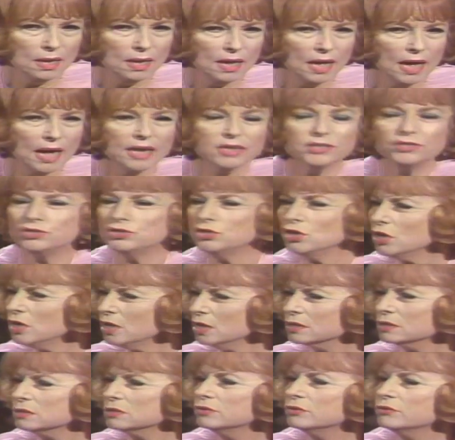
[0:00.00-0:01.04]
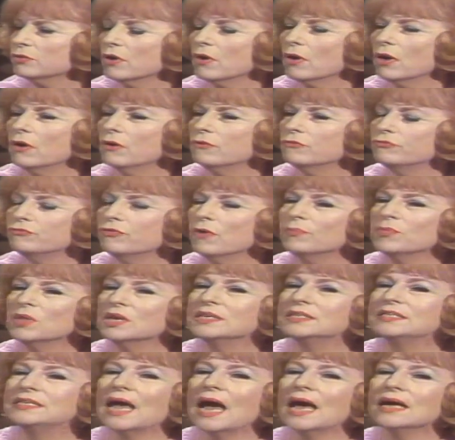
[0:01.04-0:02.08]
I turned from the
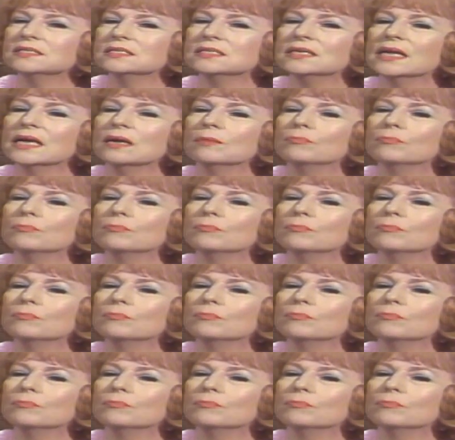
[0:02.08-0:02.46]
dazzling